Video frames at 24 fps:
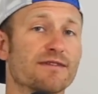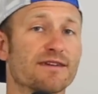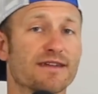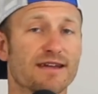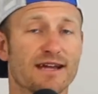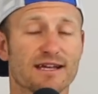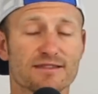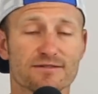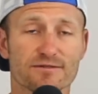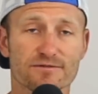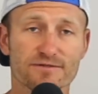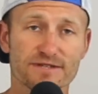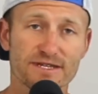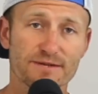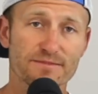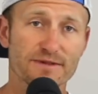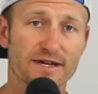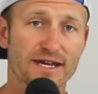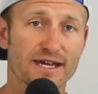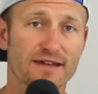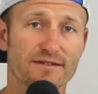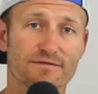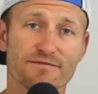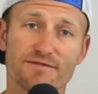Renato
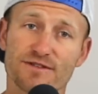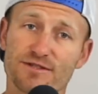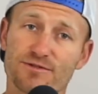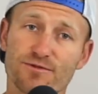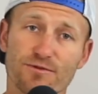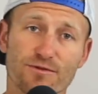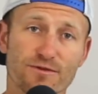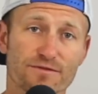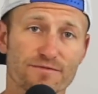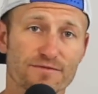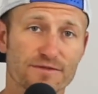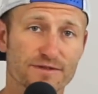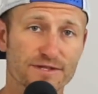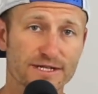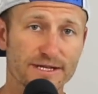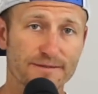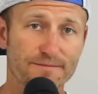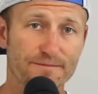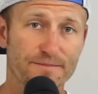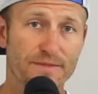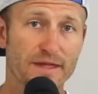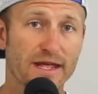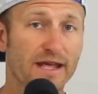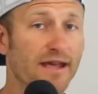Lima and Vitor Felipe.